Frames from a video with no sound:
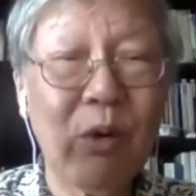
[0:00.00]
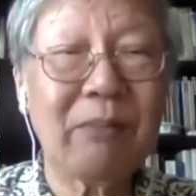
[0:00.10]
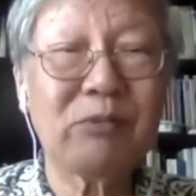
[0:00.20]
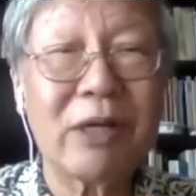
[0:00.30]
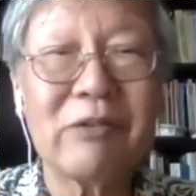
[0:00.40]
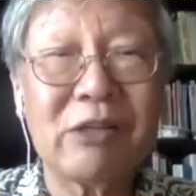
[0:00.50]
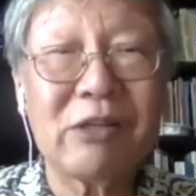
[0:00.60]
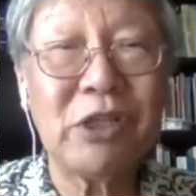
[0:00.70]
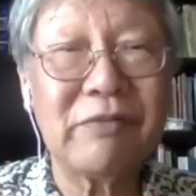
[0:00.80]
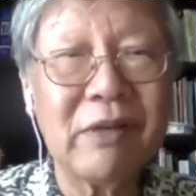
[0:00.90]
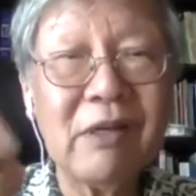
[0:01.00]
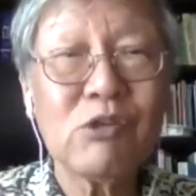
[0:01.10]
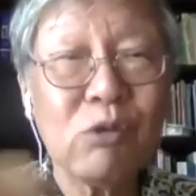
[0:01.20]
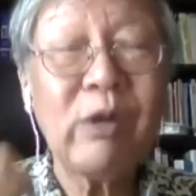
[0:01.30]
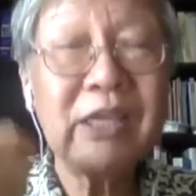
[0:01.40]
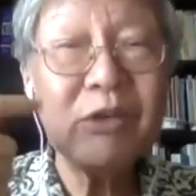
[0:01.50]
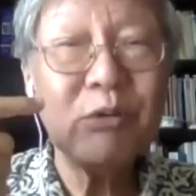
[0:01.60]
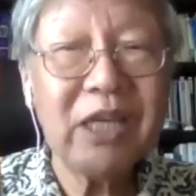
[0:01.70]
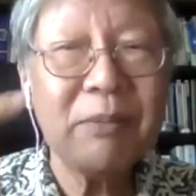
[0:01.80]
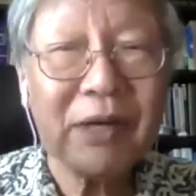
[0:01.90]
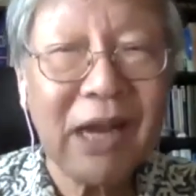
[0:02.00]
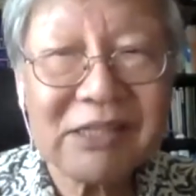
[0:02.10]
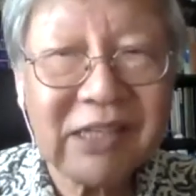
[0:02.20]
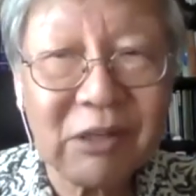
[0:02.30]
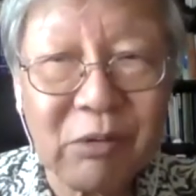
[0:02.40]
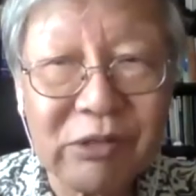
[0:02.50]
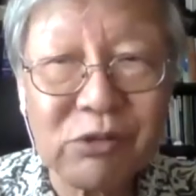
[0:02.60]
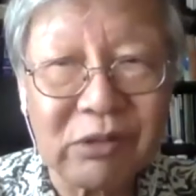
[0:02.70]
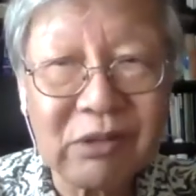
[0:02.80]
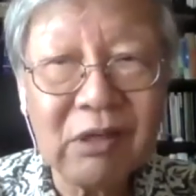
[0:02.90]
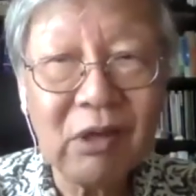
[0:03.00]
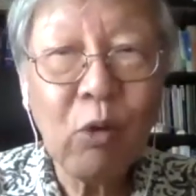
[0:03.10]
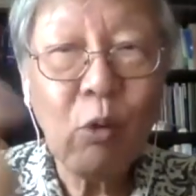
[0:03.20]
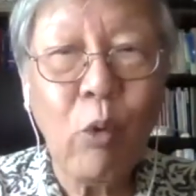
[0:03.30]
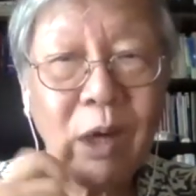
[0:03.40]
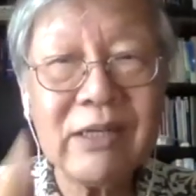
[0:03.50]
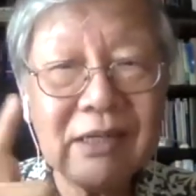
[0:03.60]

I'm trying to achieve. So you keep on asking the question, what